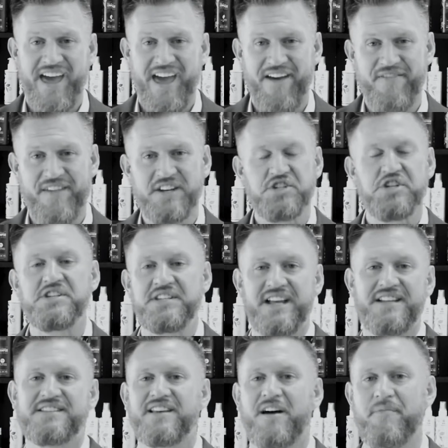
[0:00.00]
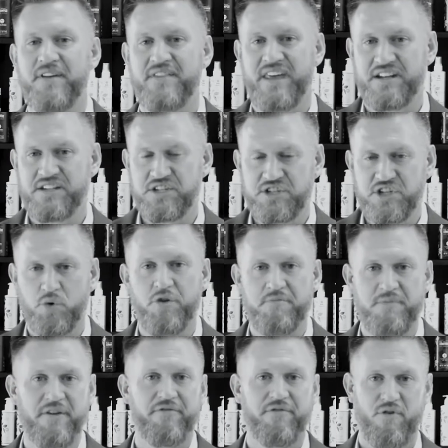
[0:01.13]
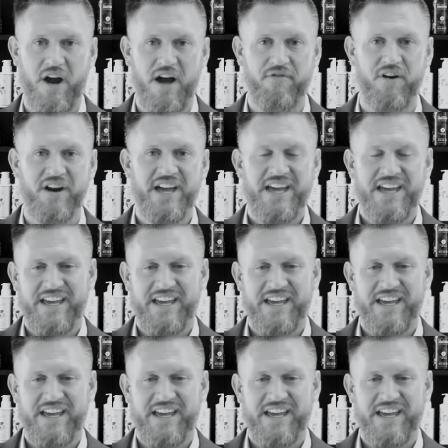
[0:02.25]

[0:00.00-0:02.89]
And then she said something that has stood with me forever.